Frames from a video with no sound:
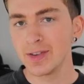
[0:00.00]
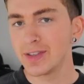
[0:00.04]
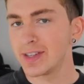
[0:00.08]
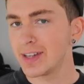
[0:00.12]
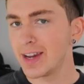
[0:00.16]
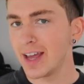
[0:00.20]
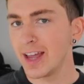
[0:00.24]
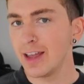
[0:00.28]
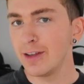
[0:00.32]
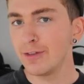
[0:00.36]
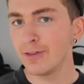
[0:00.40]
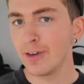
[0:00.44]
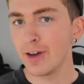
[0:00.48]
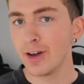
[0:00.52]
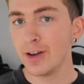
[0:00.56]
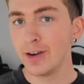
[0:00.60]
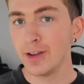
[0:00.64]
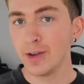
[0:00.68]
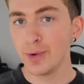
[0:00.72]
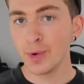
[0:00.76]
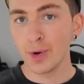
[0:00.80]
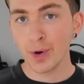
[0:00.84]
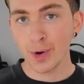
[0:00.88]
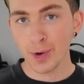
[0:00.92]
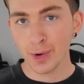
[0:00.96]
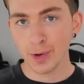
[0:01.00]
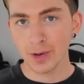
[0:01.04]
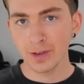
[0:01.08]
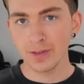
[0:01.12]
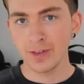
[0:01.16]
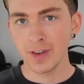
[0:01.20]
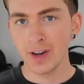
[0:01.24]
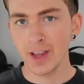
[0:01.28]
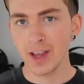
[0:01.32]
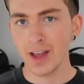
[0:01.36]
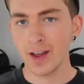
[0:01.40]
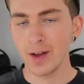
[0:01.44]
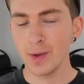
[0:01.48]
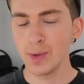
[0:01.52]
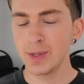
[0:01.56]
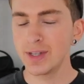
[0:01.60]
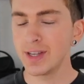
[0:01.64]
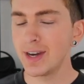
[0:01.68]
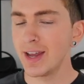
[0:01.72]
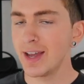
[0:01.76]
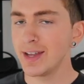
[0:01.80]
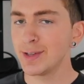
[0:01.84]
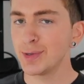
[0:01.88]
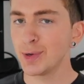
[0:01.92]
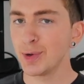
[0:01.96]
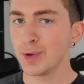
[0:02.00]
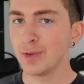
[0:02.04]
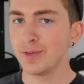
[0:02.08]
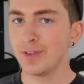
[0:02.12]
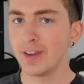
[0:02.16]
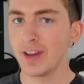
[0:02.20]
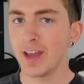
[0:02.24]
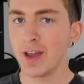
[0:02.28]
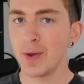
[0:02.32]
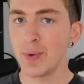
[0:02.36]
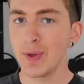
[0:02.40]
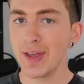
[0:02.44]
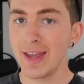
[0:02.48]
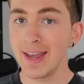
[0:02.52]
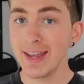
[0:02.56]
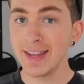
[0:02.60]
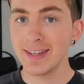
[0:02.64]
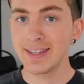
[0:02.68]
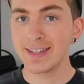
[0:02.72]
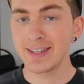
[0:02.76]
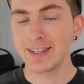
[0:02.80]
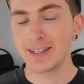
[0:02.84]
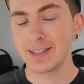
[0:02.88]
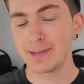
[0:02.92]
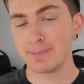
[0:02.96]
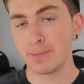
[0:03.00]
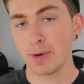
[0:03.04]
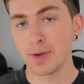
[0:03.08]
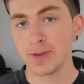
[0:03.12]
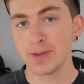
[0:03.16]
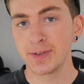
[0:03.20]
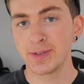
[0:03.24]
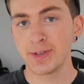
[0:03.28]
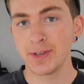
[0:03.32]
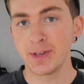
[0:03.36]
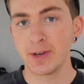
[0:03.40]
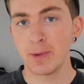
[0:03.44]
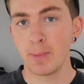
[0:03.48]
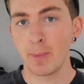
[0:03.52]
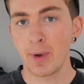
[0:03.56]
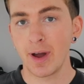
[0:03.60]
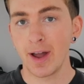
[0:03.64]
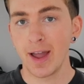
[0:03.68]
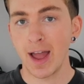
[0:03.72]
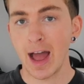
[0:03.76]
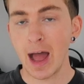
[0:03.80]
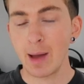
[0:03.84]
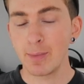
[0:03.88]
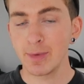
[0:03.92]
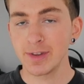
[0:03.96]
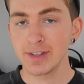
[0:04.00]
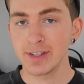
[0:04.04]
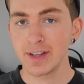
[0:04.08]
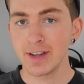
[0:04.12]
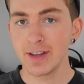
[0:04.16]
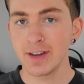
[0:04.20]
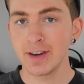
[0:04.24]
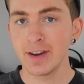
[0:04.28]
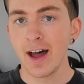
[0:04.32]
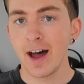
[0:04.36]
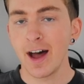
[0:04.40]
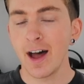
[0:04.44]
Today for a new haul video. Today's haul video is sponsored by Amazon.